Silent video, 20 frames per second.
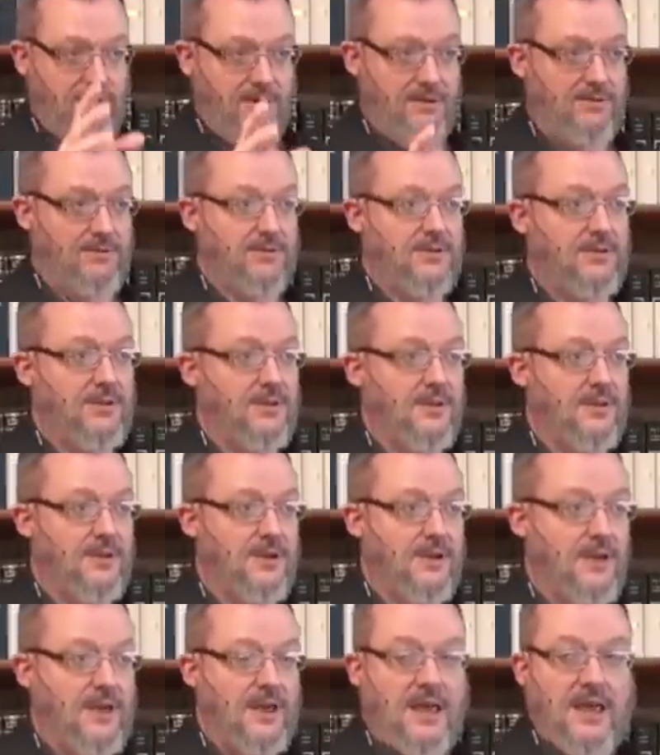Earth.
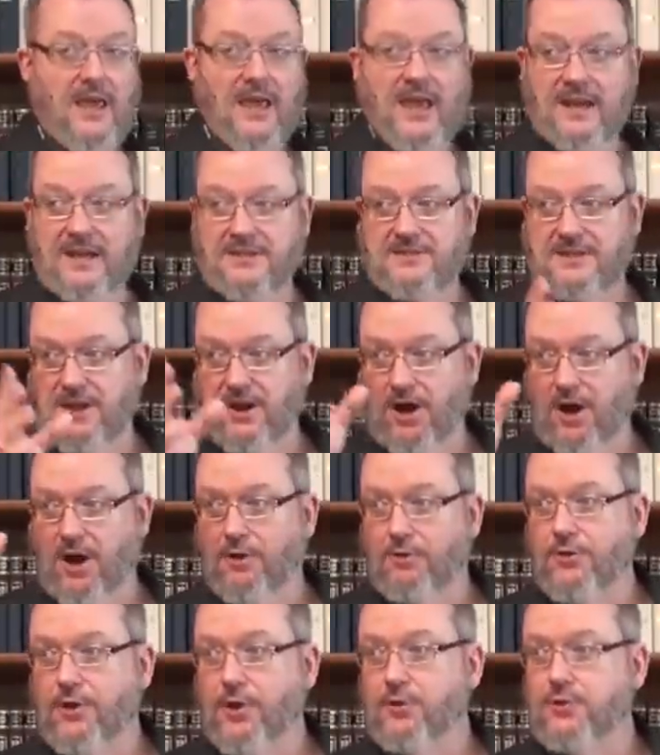And he said,
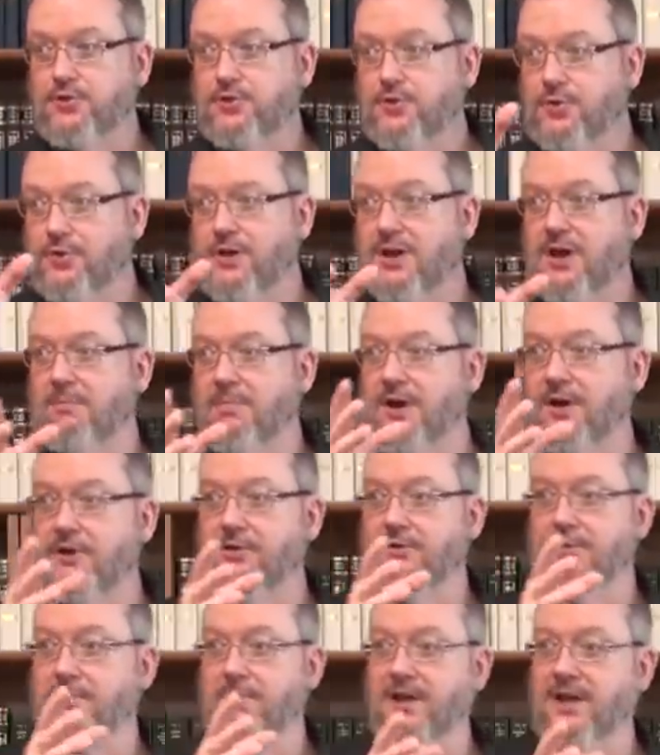All those who come
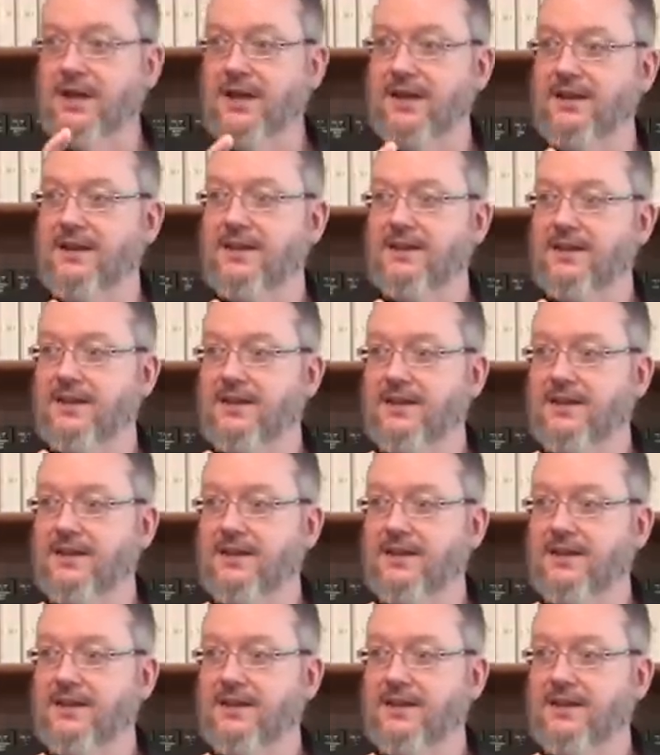under the blood,